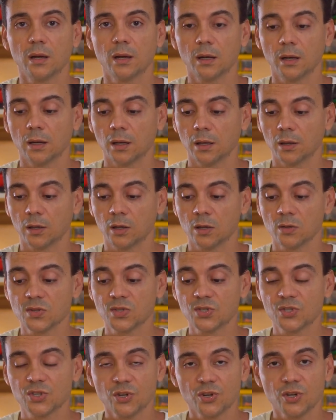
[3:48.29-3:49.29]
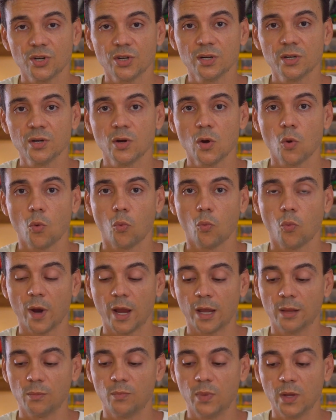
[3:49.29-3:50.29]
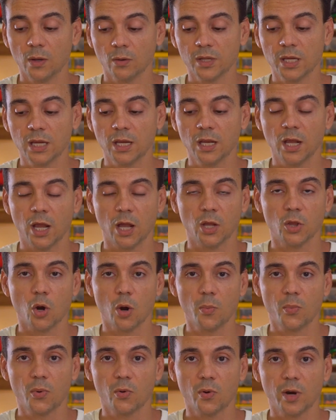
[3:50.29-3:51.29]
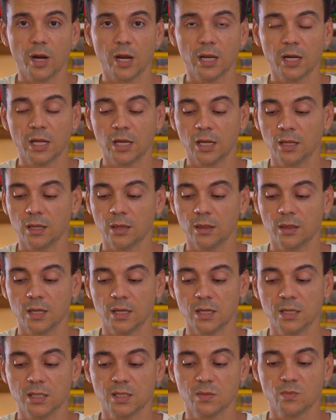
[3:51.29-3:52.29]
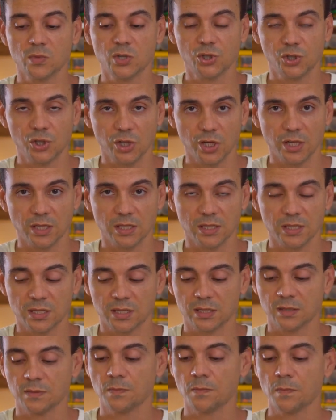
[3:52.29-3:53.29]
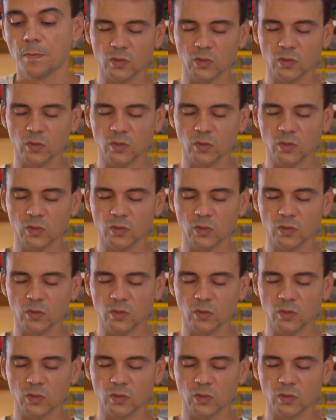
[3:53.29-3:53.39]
uh, concern when building and operating these machines.